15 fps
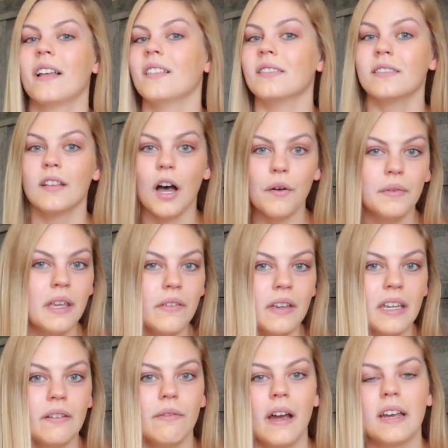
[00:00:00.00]
I love
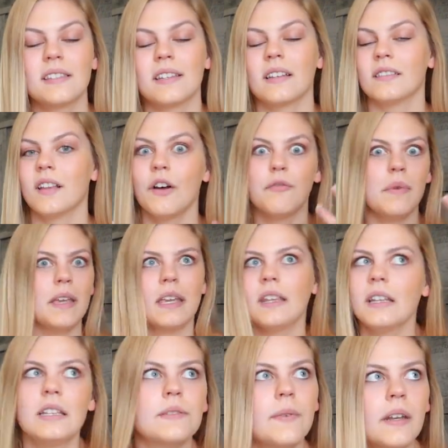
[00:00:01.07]
giving advice. I love
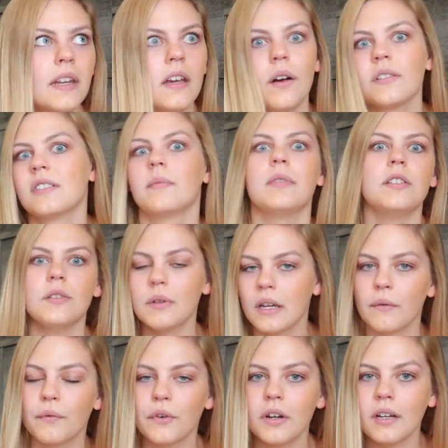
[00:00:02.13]
making these videos. I've been doing
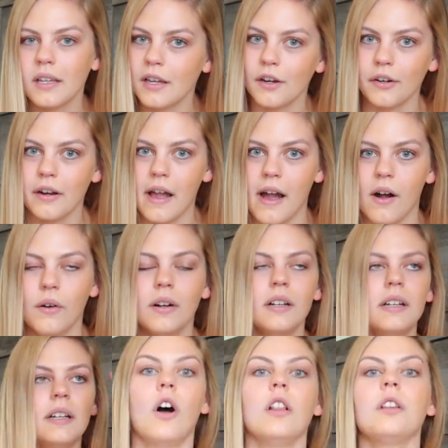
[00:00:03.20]
it for a year now.
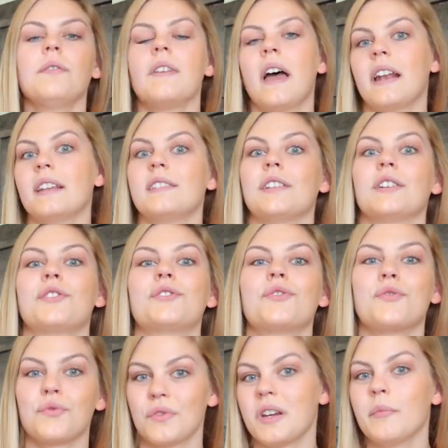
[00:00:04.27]
All of that is
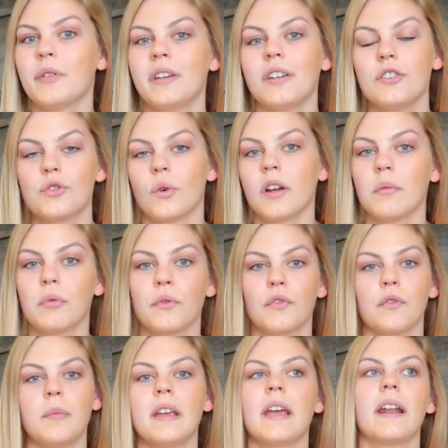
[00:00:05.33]
extremely enjoyable
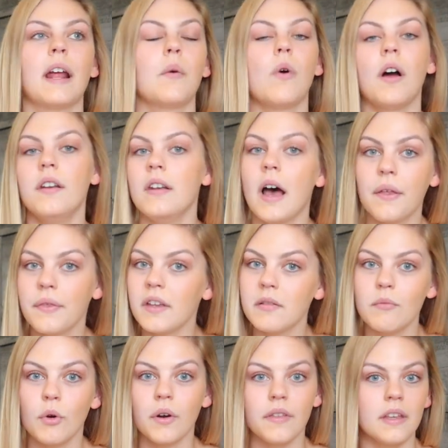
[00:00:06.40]
for me and I want
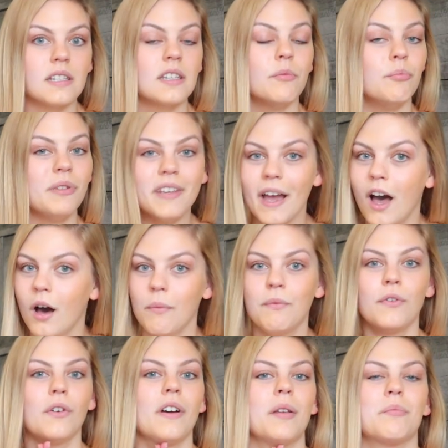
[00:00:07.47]
nothing more than to be
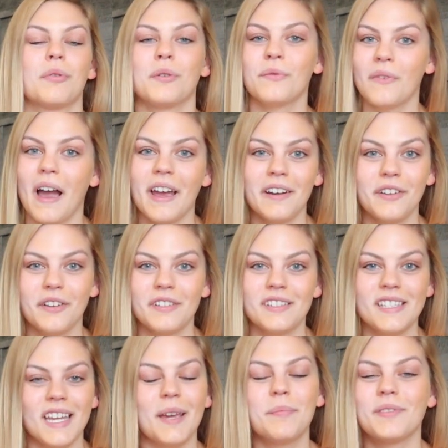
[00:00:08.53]
helpful and provide
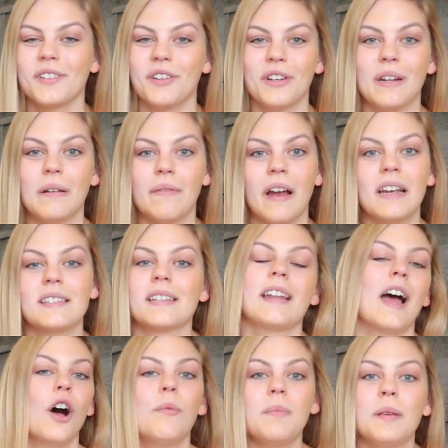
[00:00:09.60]
good tips and good advice
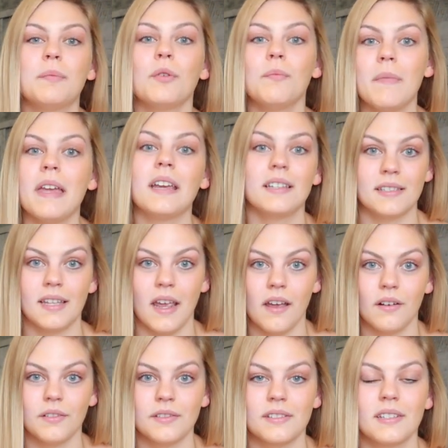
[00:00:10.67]
and help people make
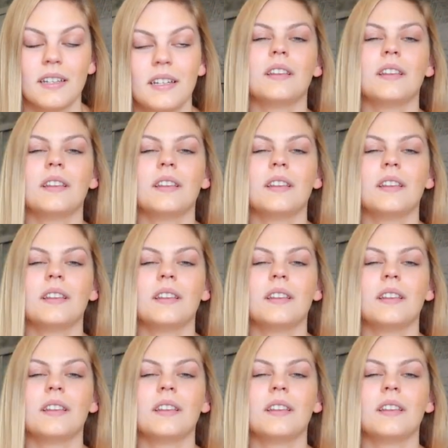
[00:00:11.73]
sales.